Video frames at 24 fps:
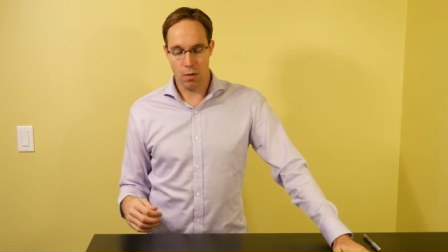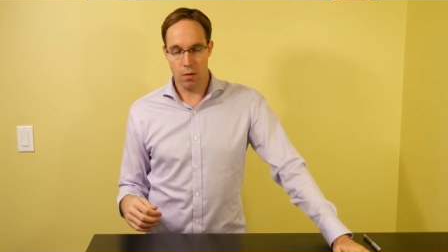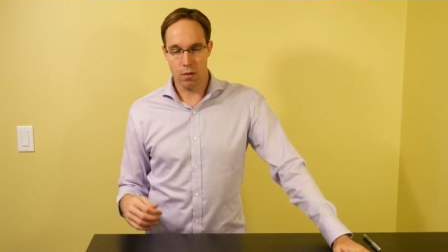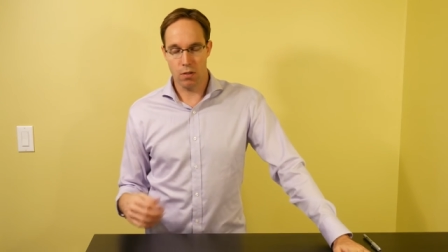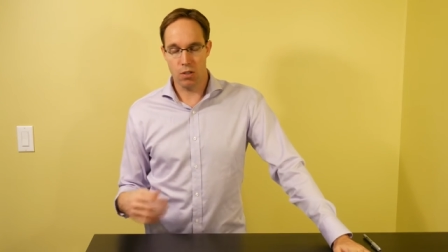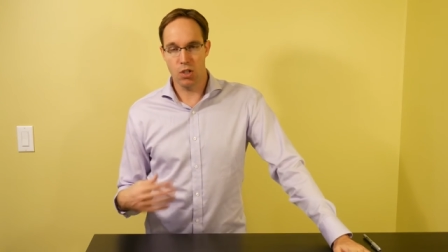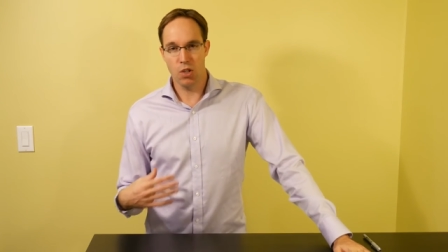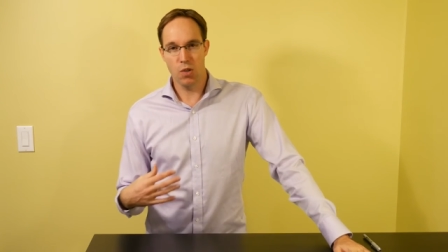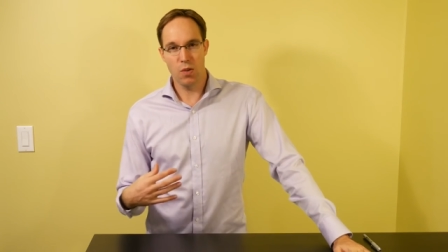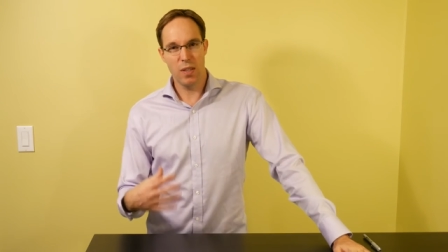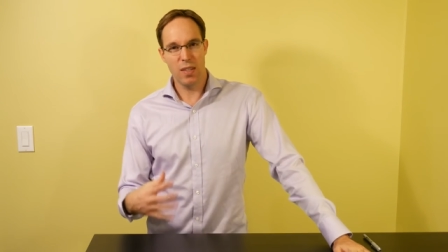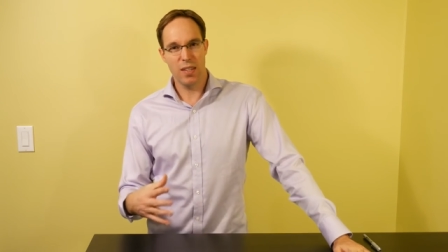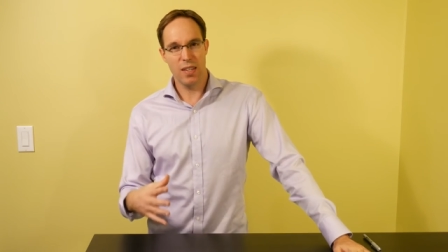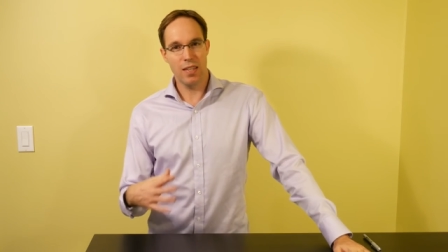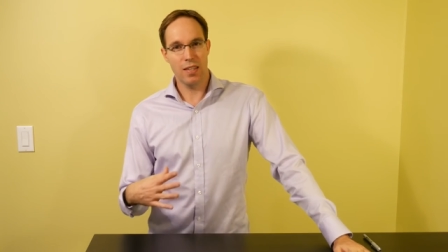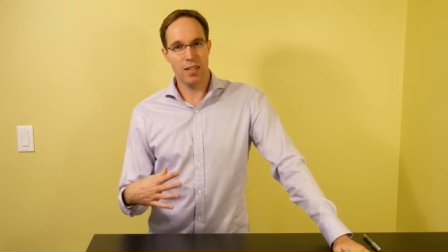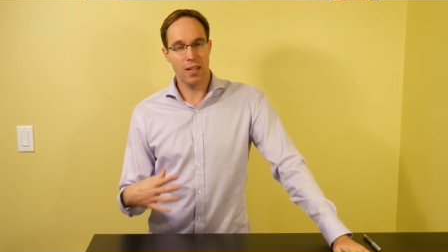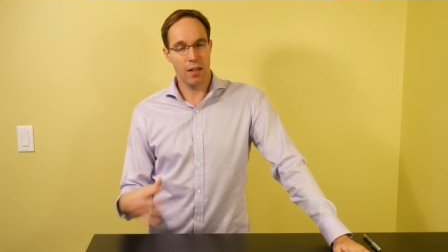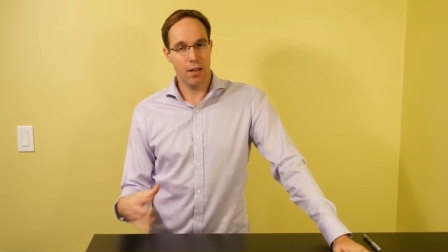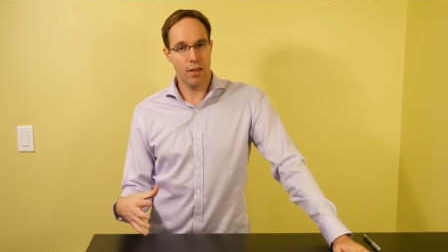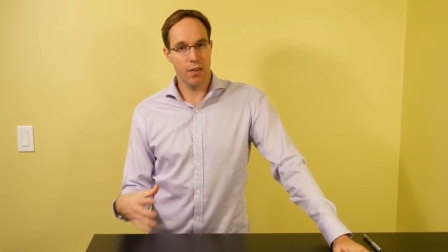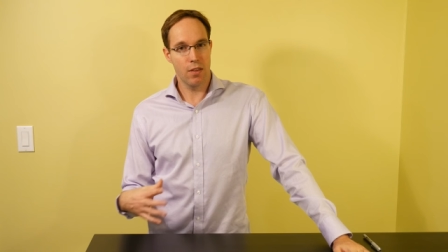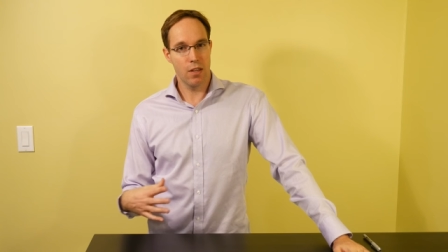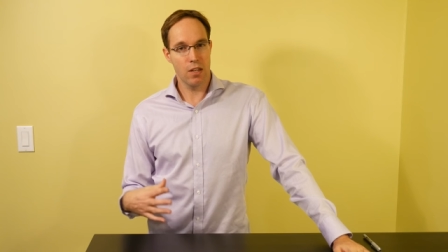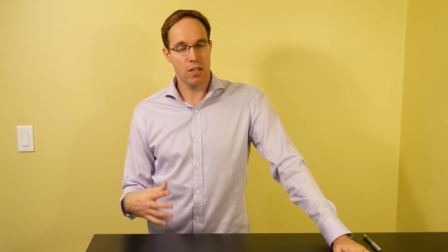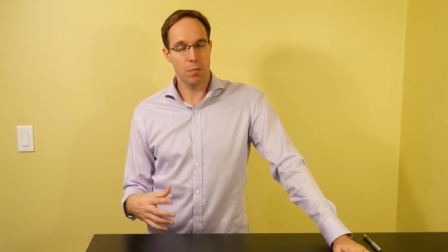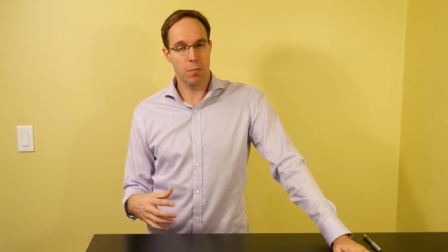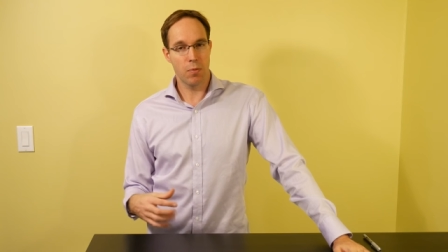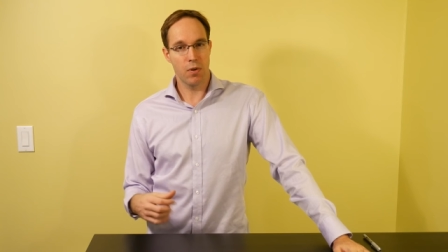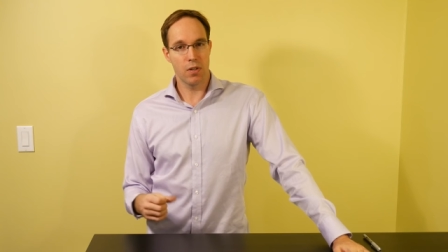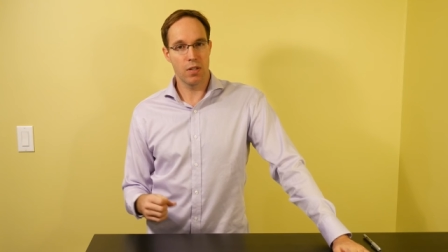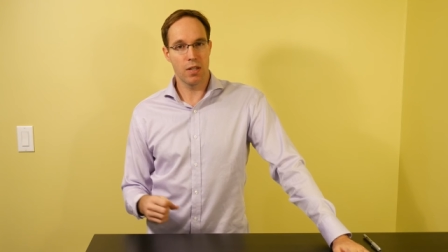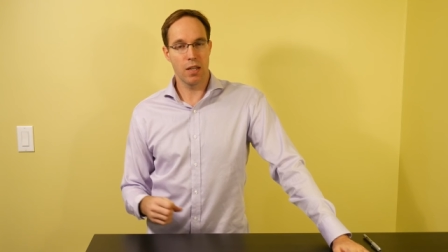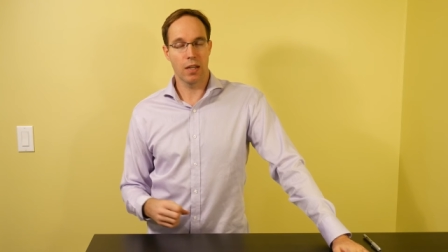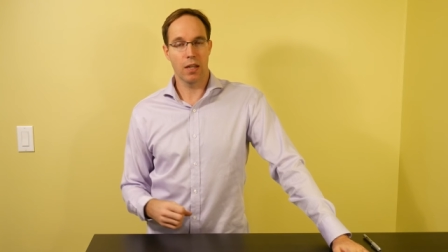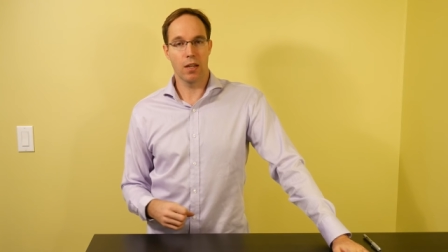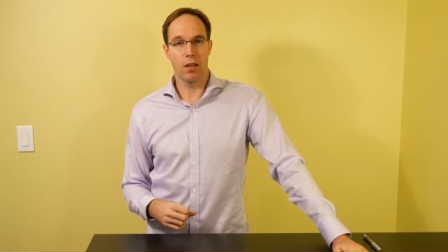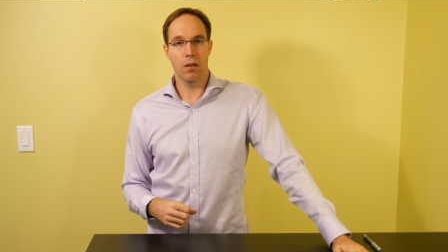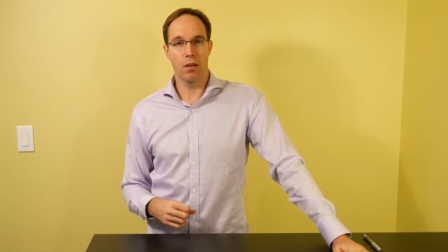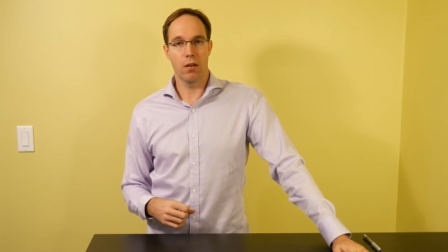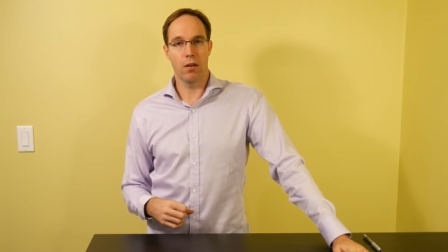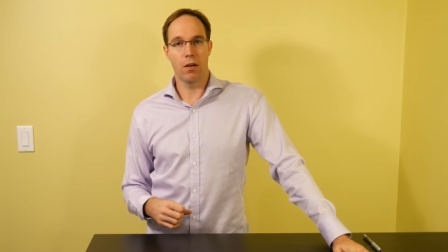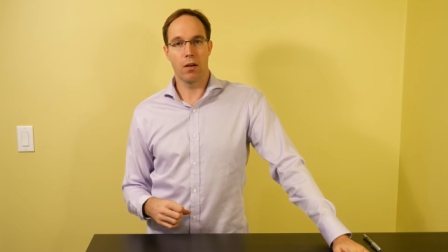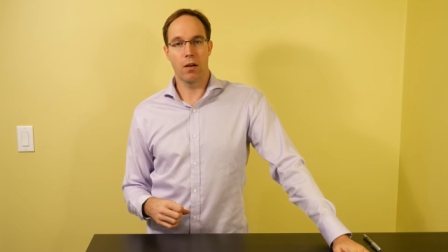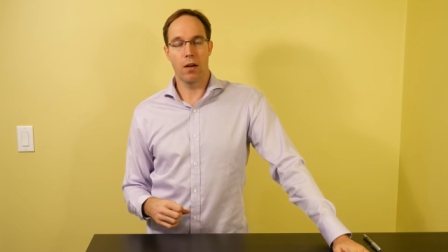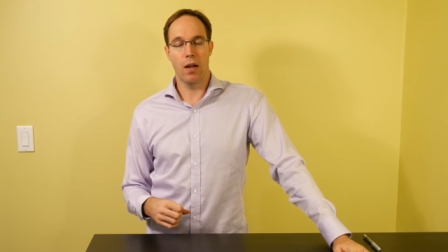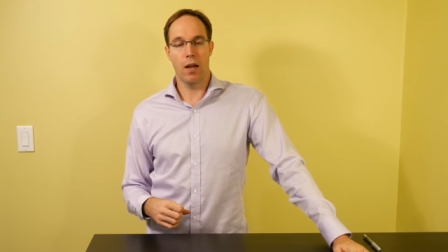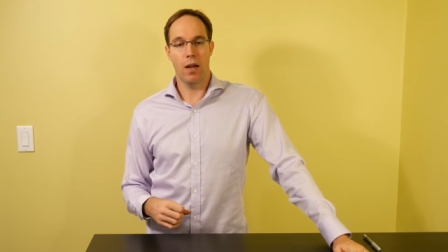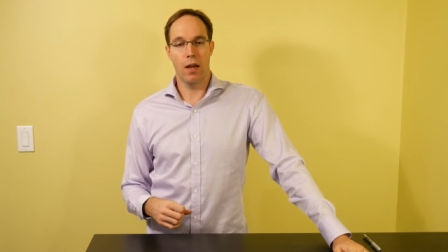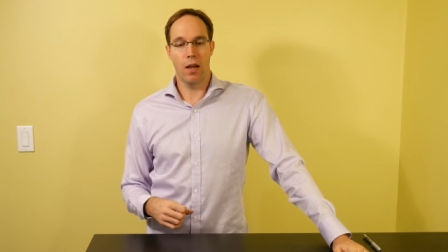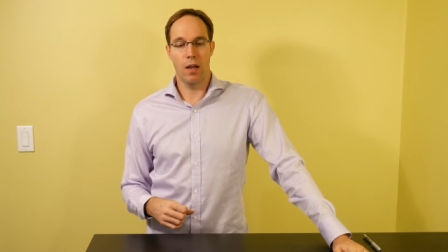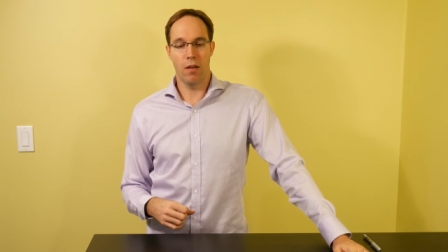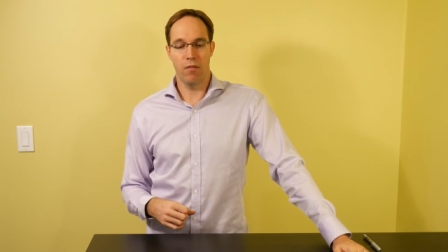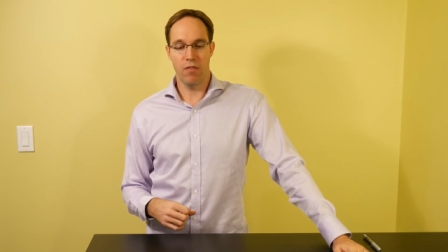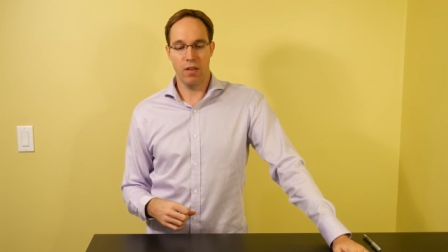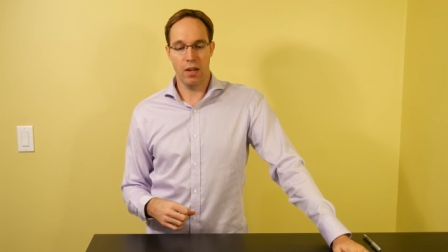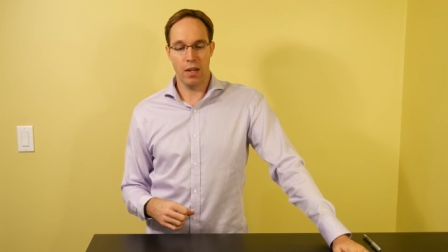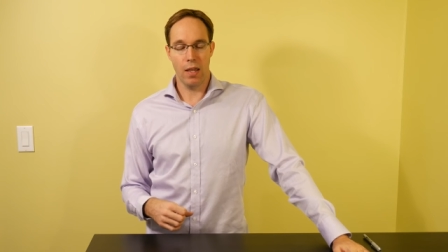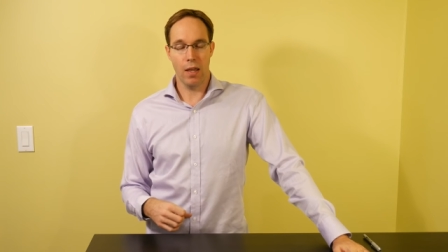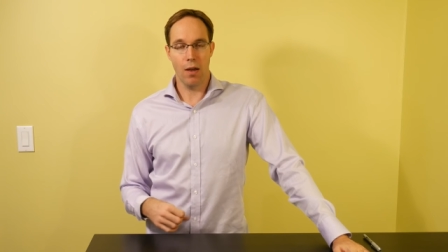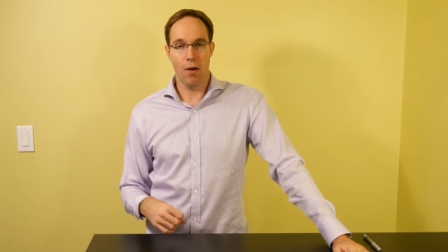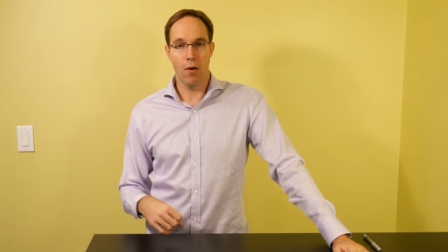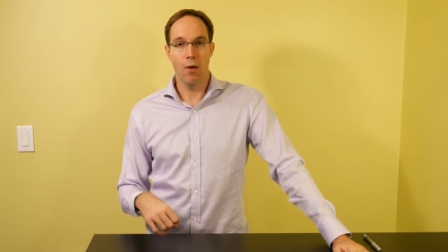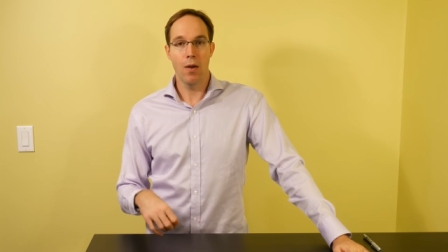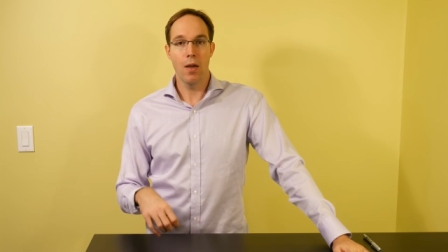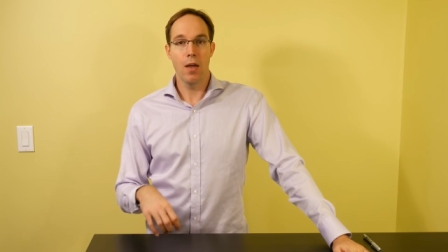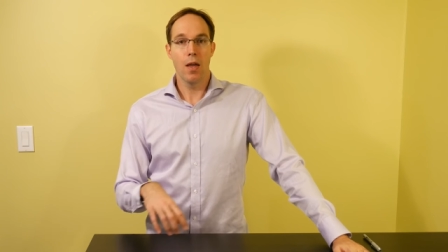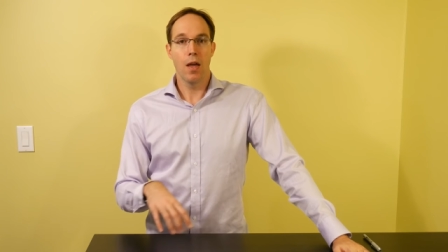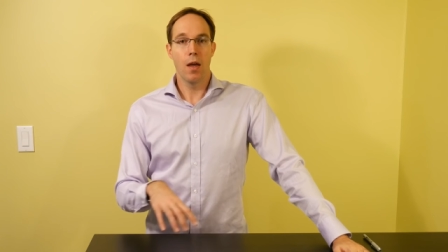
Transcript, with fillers: too in detail in this particular uh, video,